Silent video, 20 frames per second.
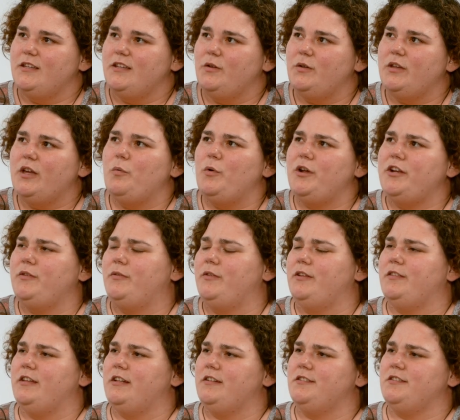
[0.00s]
Yeah, why do you
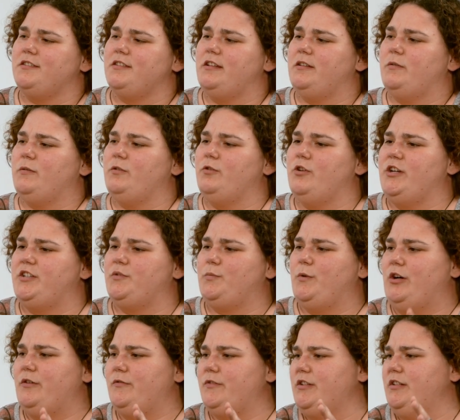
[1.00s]
think that is that grade
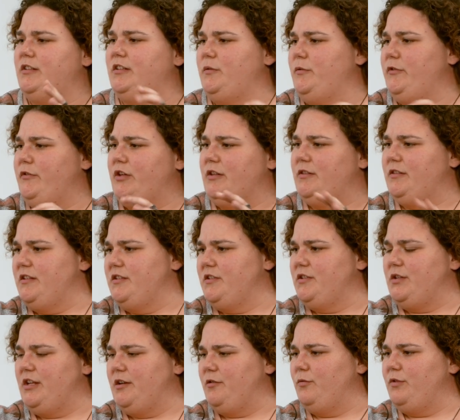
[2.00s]
12 suddenly we get
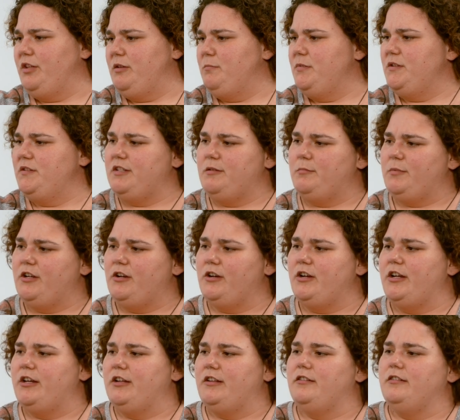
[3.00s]
this like really busy
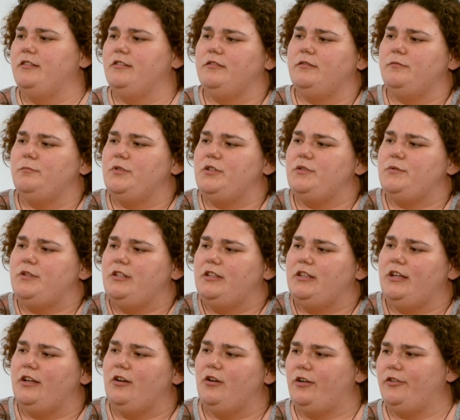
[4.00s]
period between
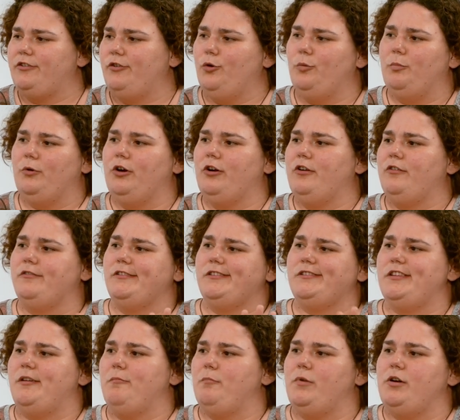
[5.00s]
like October,
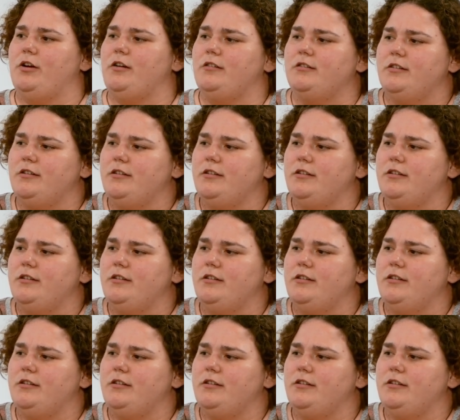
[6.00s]
December